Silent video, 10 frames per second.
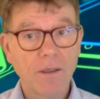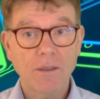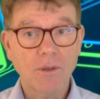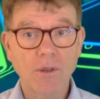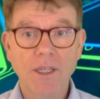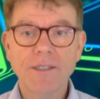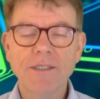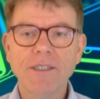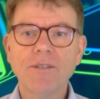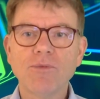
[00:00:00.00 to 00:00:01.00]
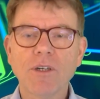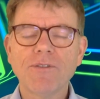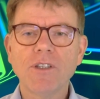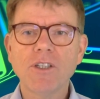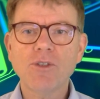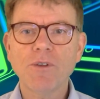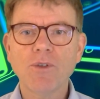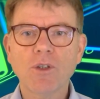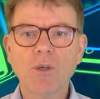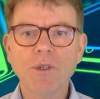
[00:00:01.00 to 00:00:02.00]
So that is it. We are finished with
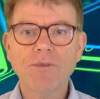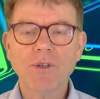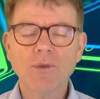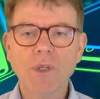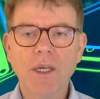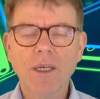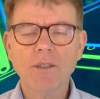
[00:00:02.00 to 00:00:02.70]
the topic for today.